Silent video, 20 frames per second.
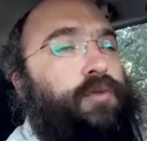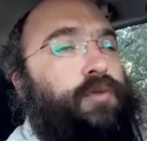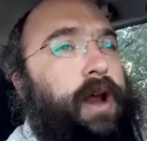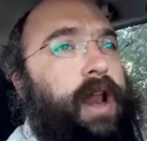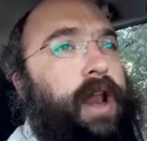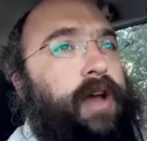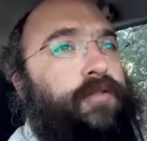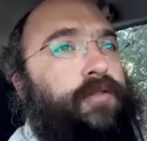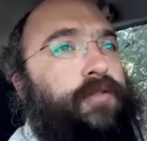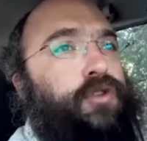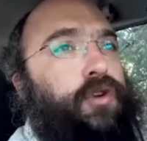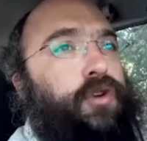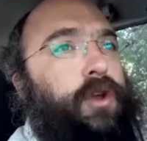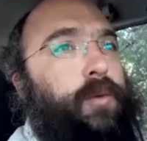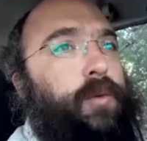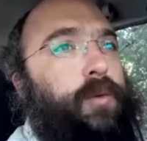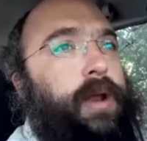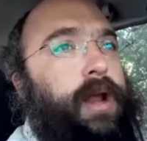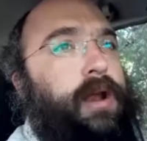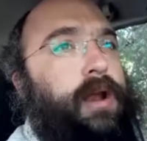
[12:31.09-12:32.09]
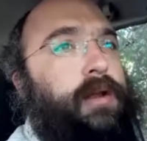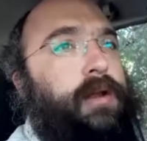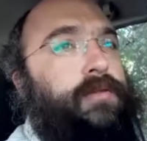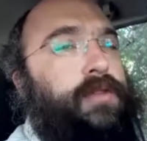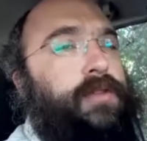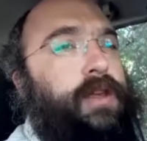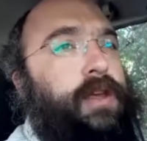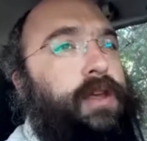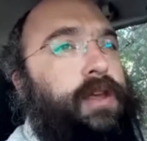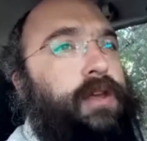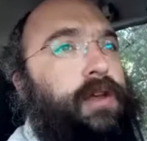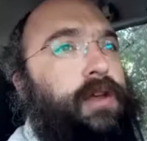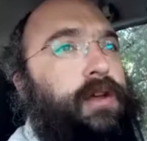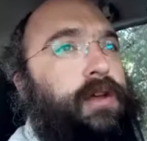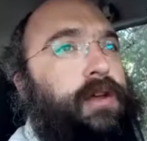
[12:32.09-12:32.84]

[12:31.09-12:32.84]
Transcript: right after he went out of the